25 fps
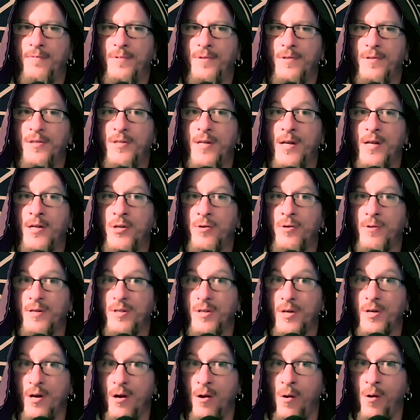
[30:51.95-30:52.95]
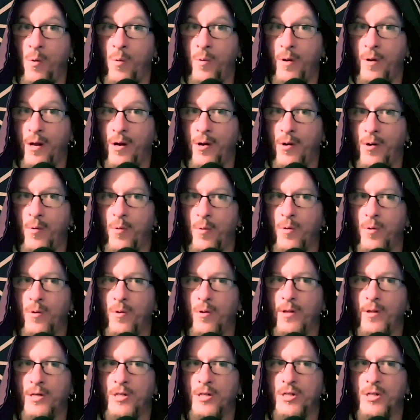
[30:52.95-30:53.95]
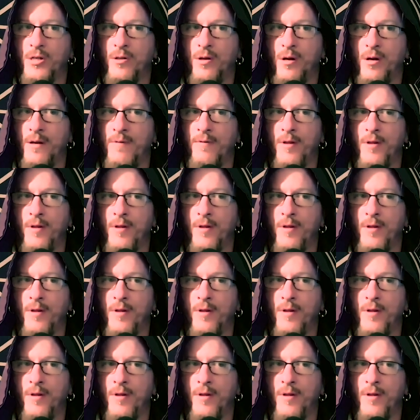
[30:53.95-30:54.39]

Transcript: centuries ago, you know, or the, even